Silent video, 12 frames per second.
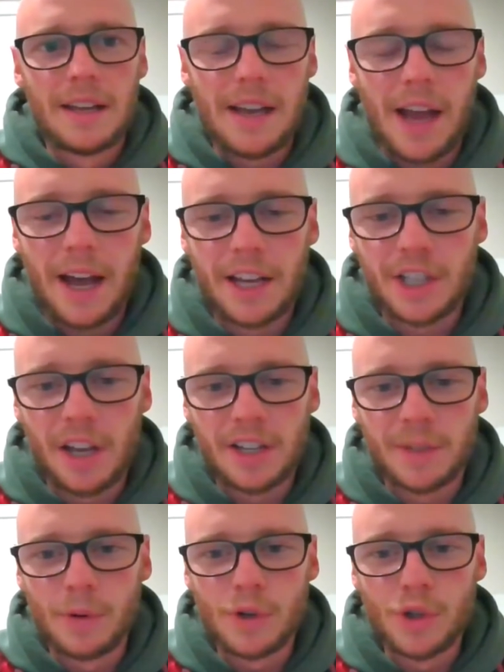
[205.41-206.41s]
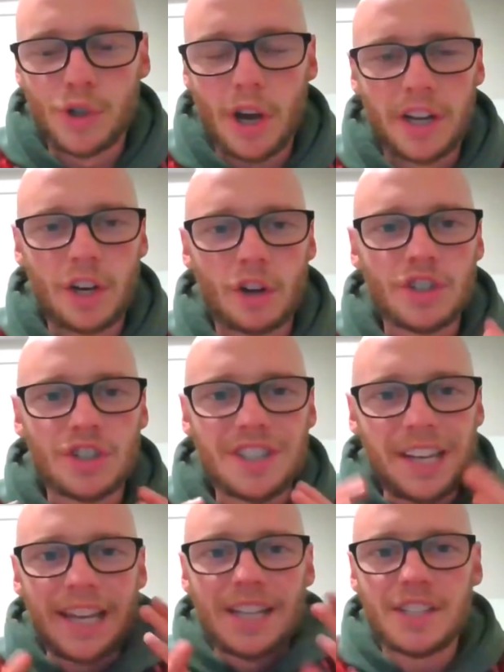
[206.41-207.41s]
a spiritual journey, not just
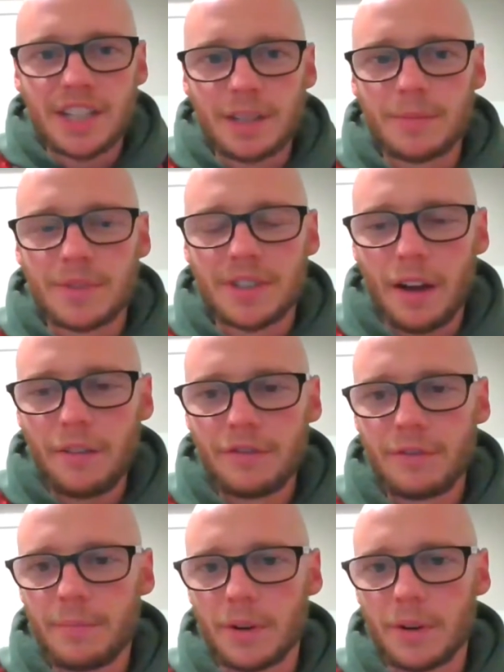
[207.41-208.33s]
teaching them stuff,